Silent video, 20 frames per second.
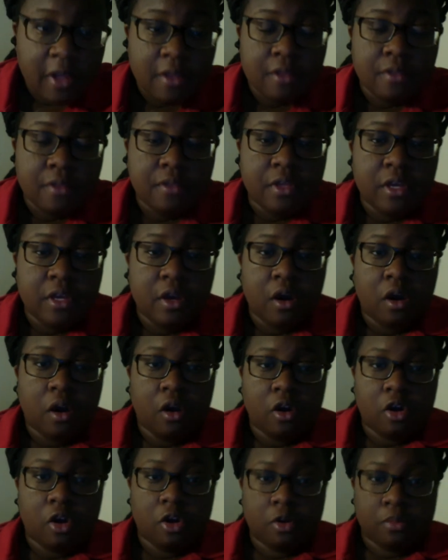The
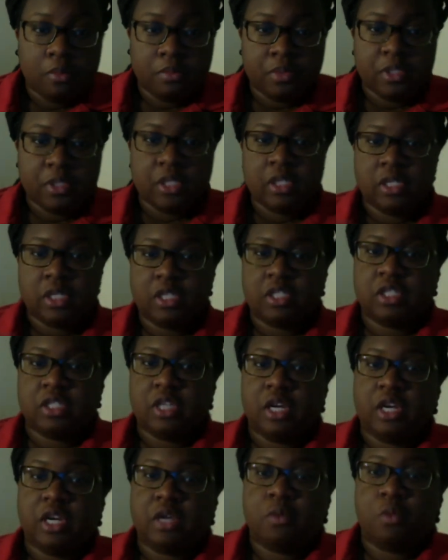arms in the
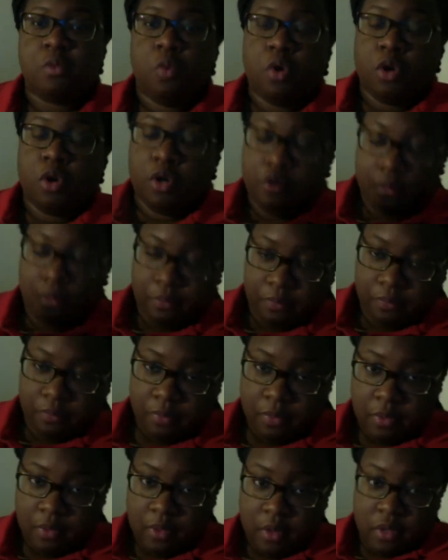study were
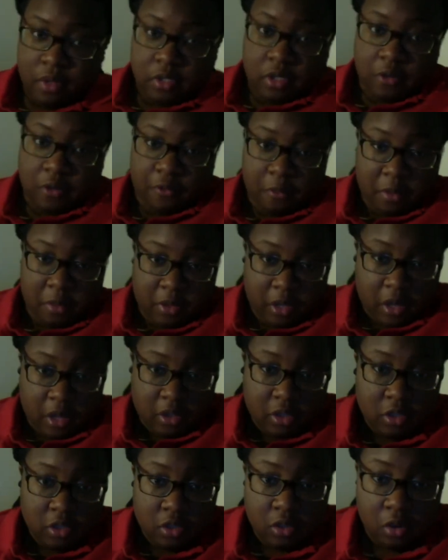
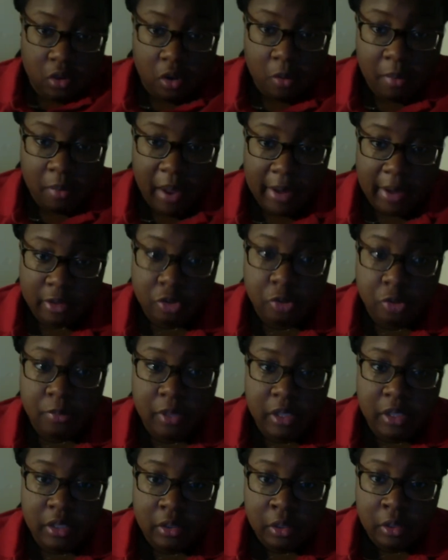sulfamethoxazole, Bactrim,
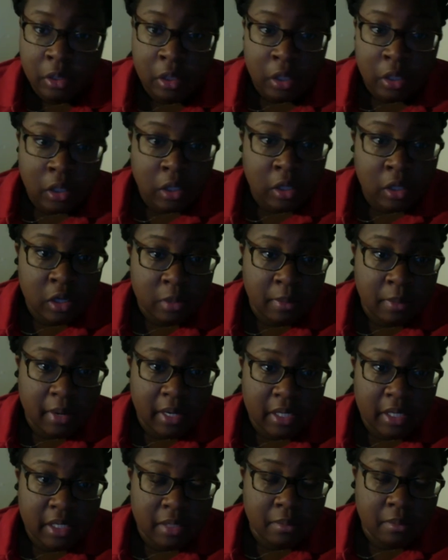and
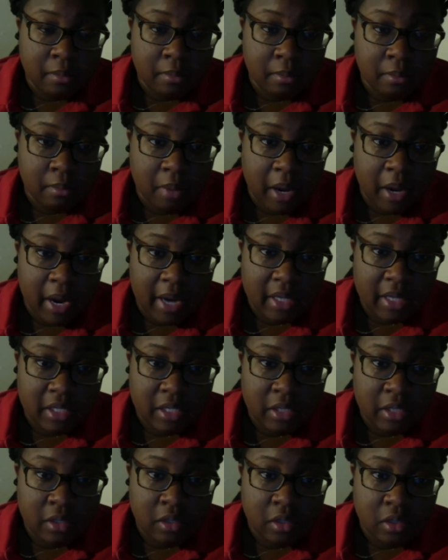clindamycin,
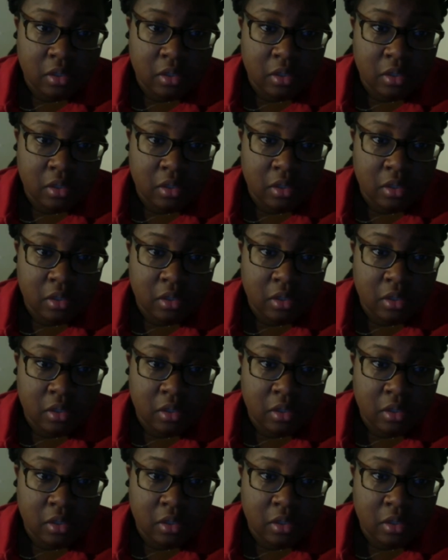Biaxin.